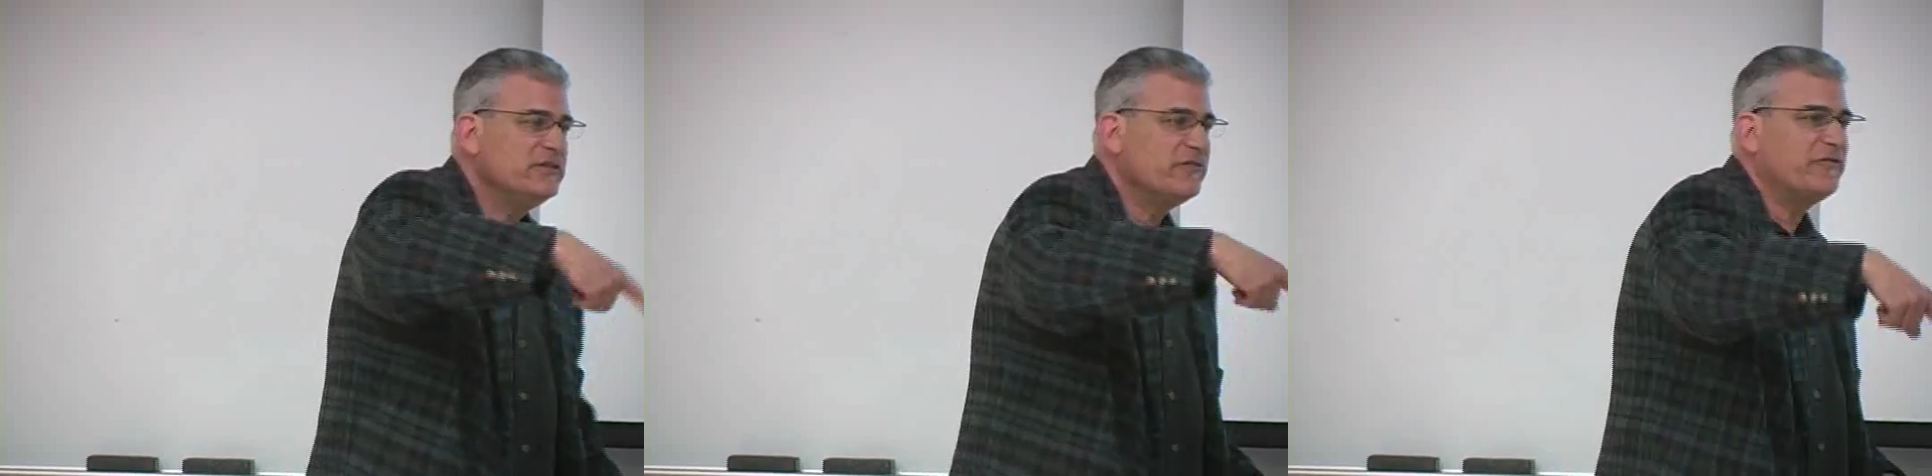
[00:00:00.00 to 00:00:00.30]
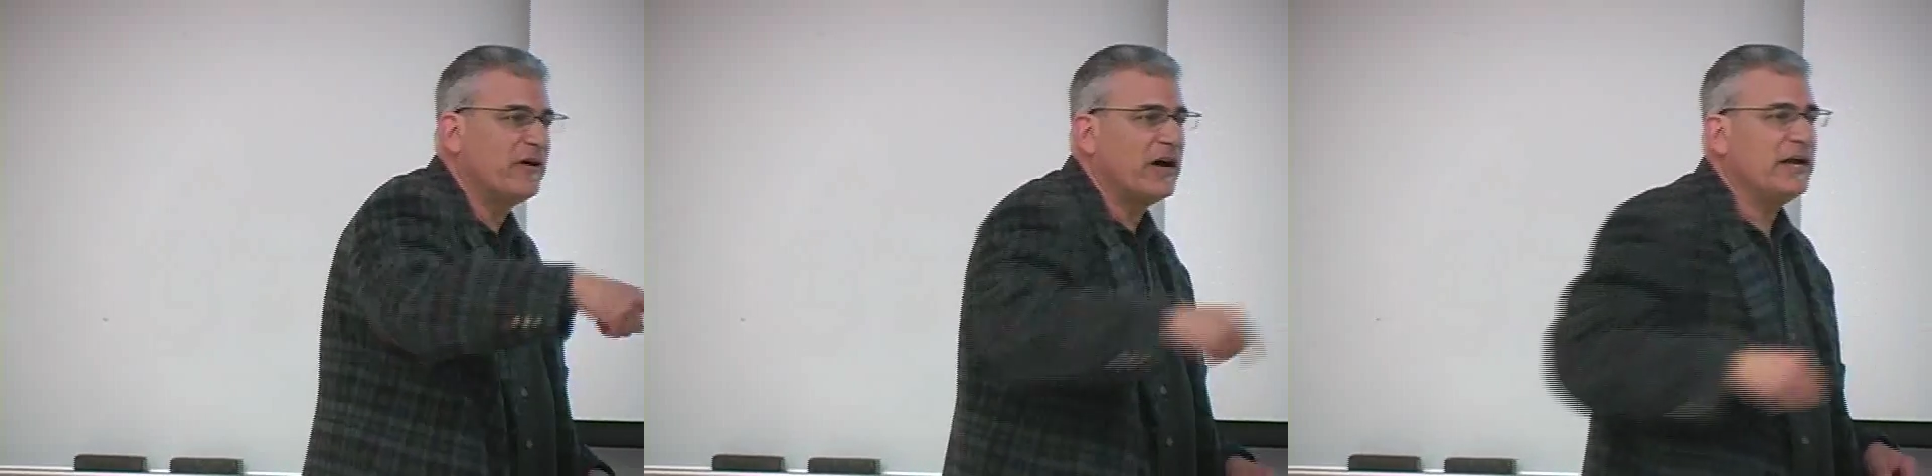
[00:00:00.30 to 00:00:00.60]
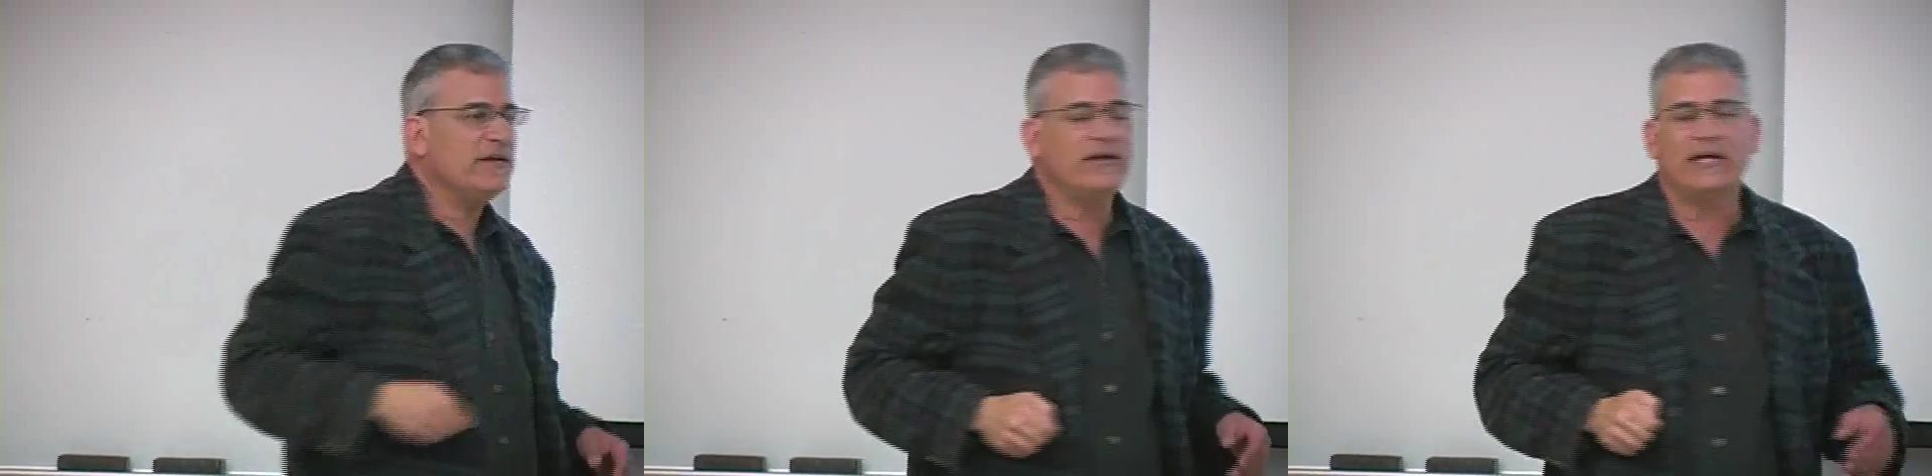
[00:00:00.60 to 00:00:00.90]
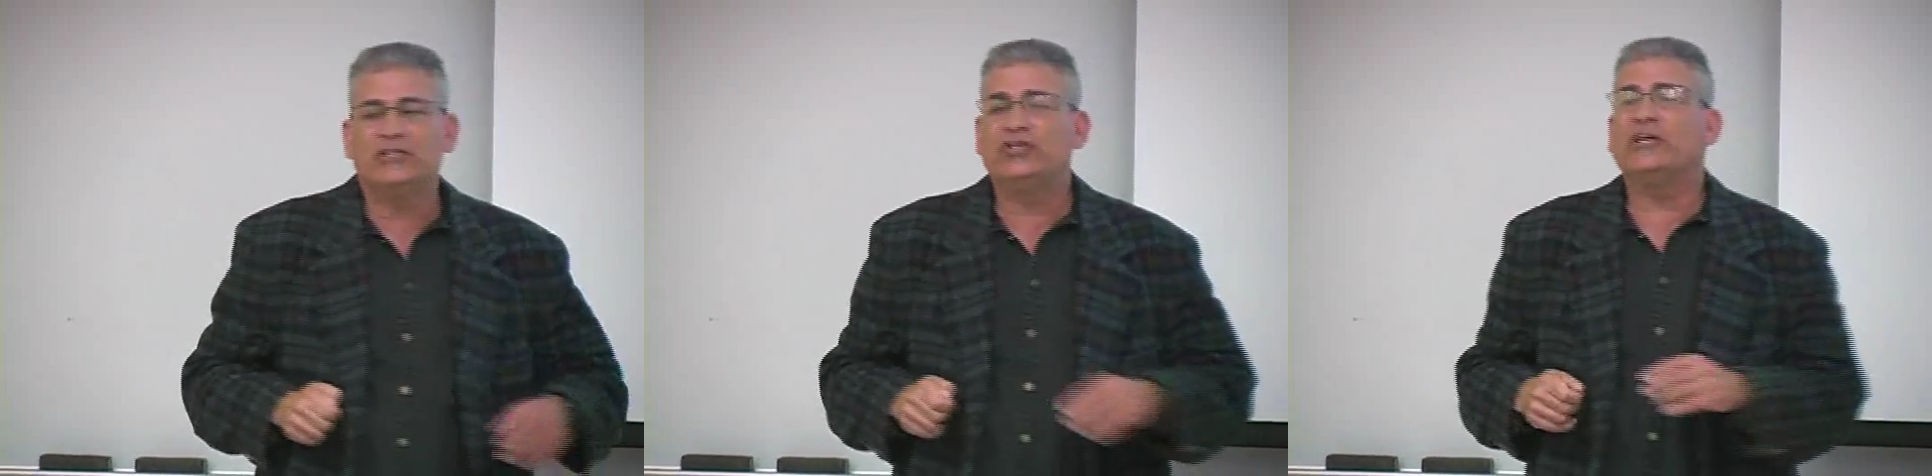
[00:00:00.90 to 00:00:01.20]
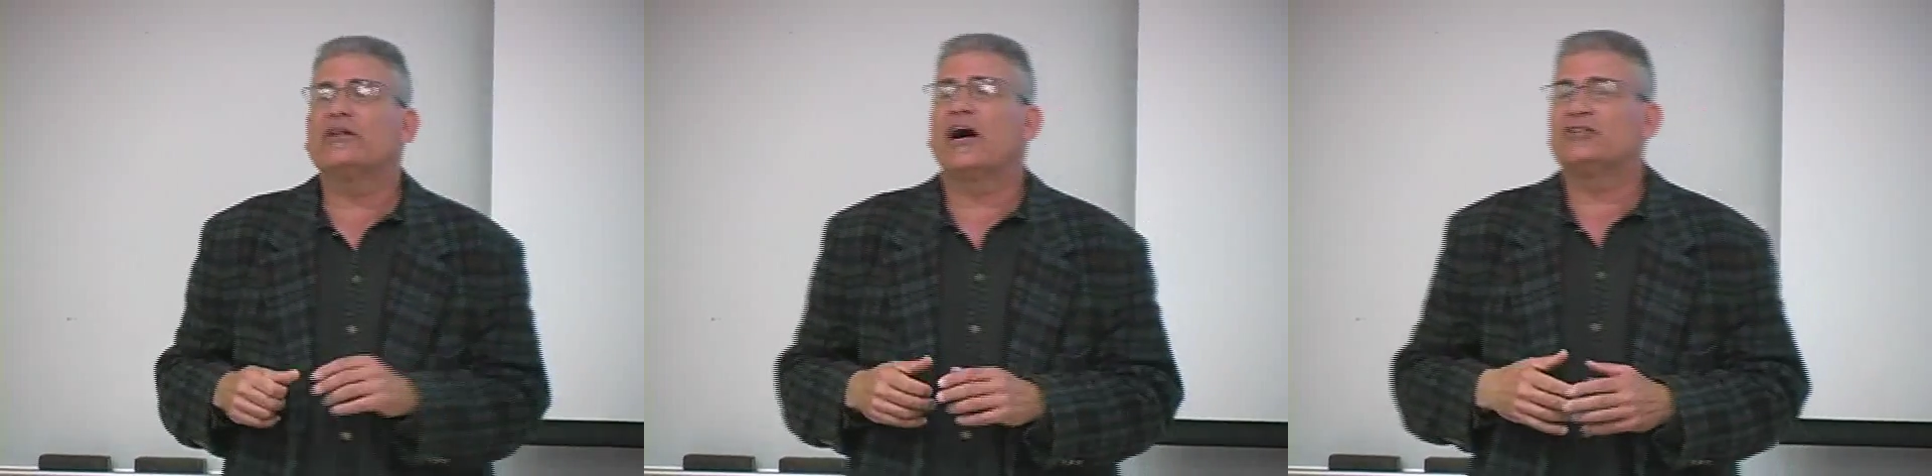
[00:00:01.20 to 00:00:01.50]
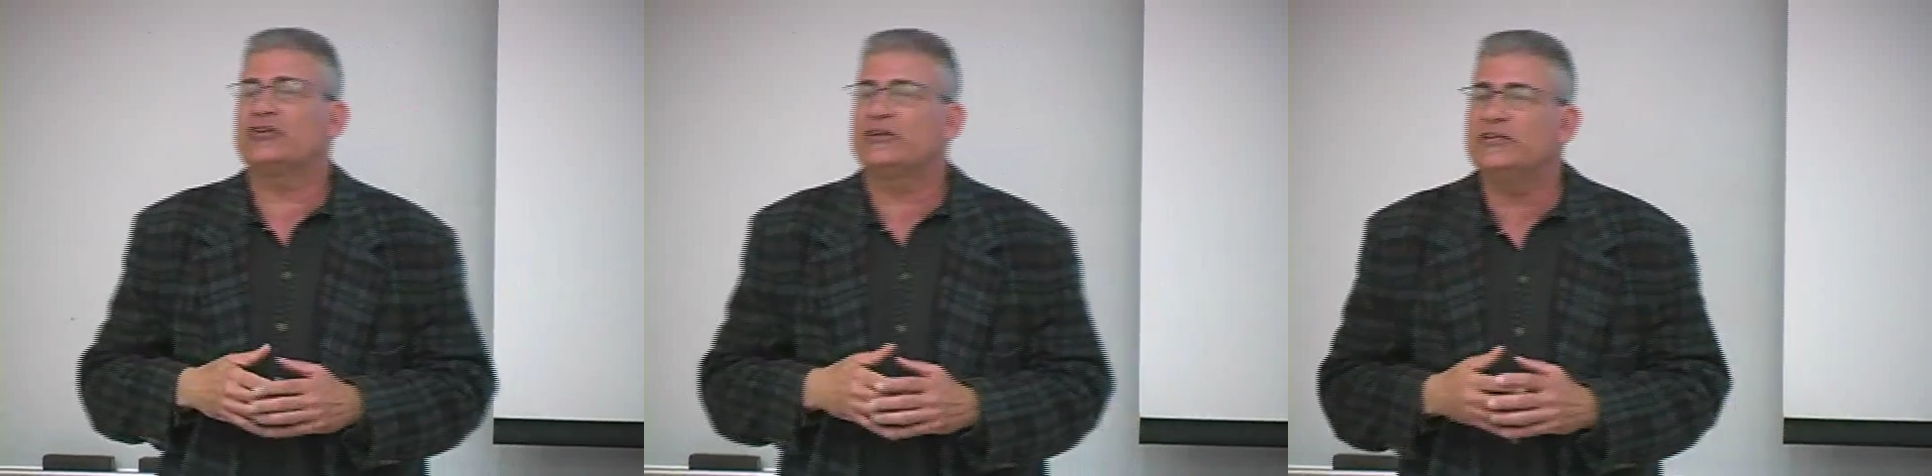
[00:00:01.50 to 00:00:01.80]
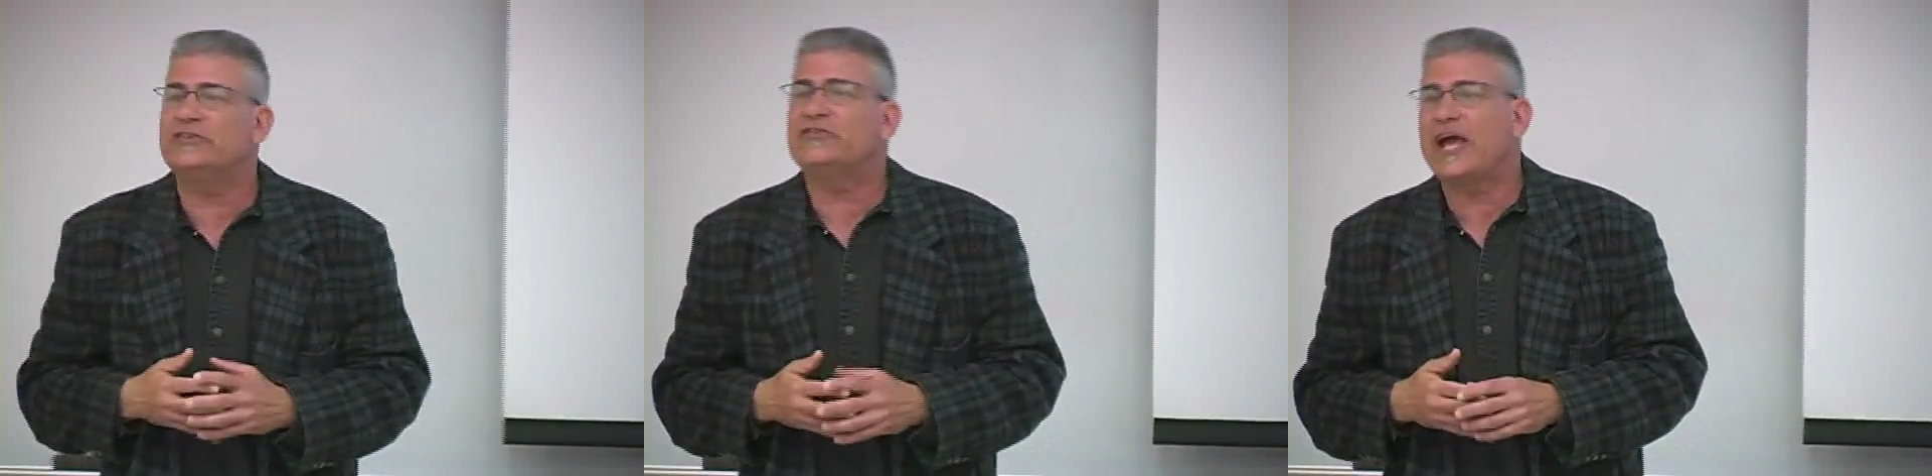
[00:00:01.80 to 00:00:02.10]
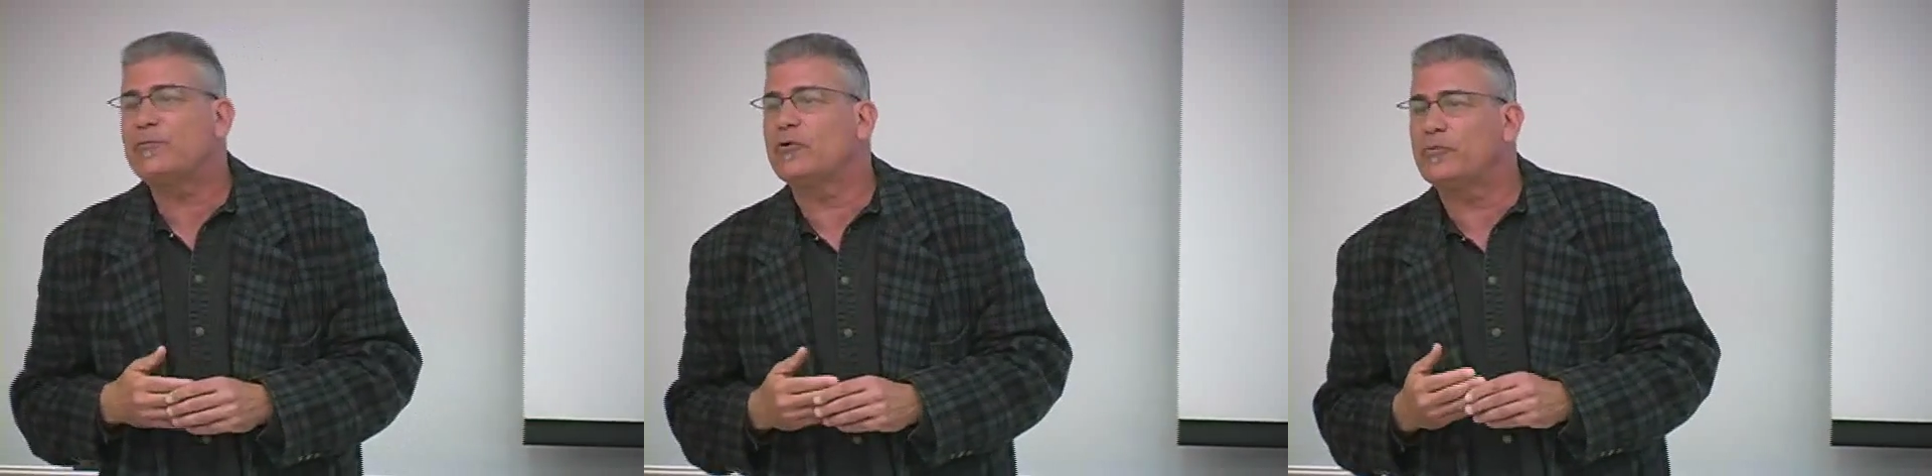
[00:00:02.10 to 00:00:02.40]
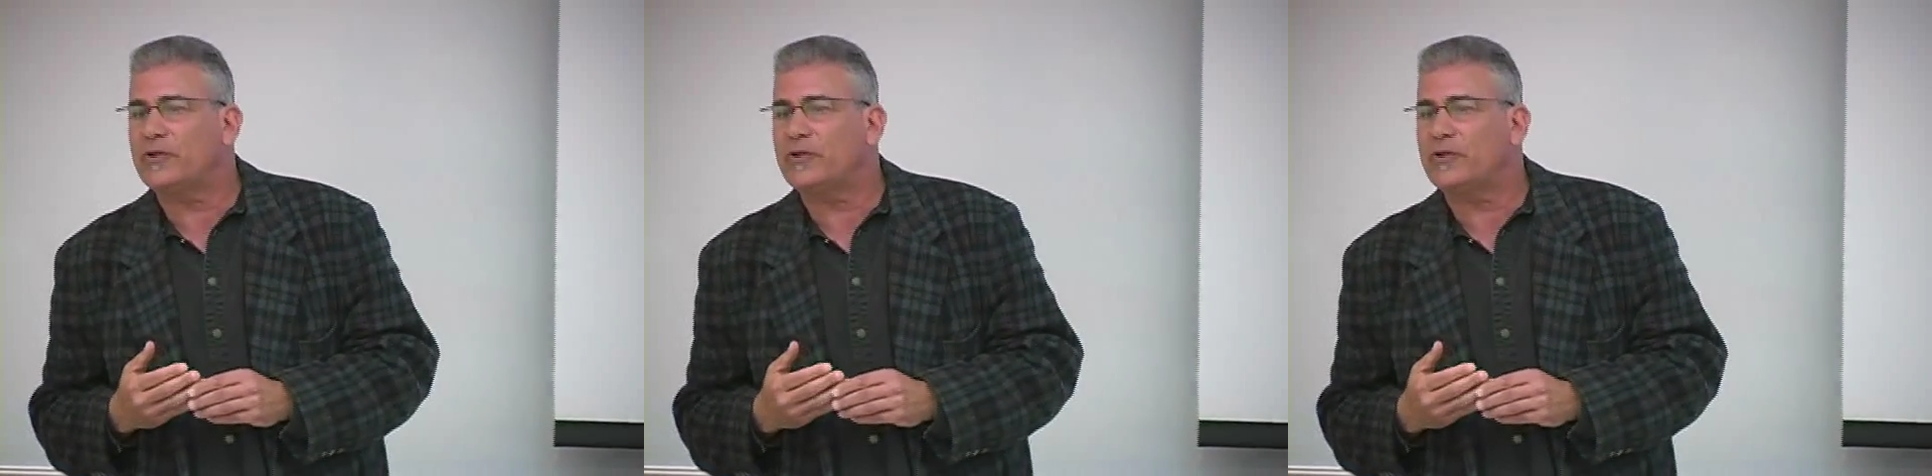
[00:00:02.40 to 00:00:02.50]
to find a geologically stable